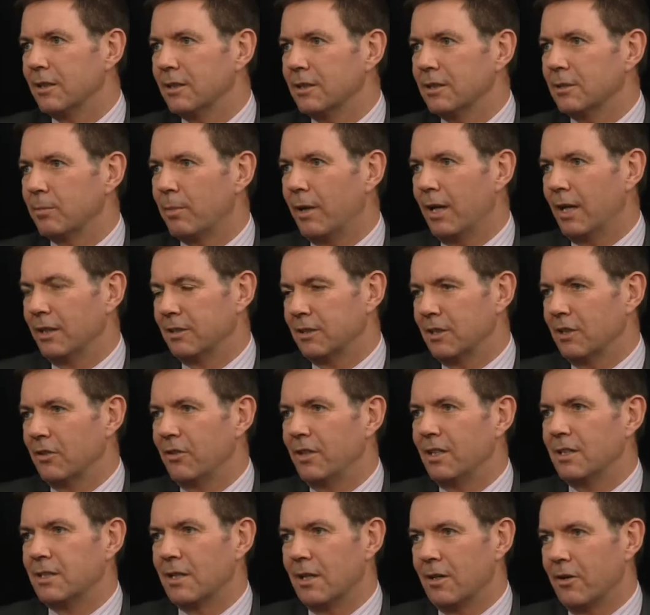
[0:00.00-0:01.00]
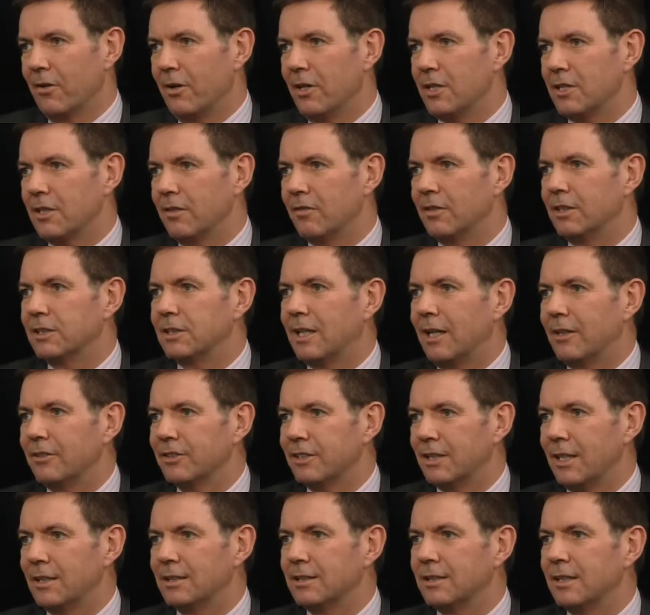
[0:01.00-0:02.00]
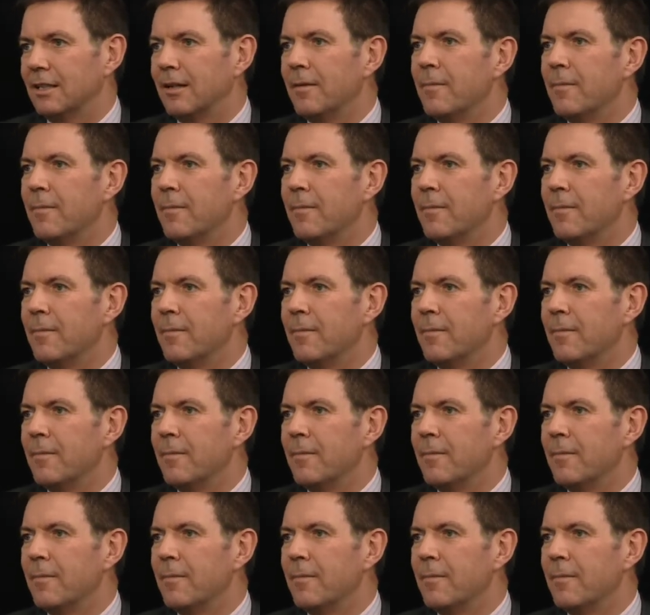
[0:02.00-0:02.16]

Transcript: as part of the regeneration of the town centre.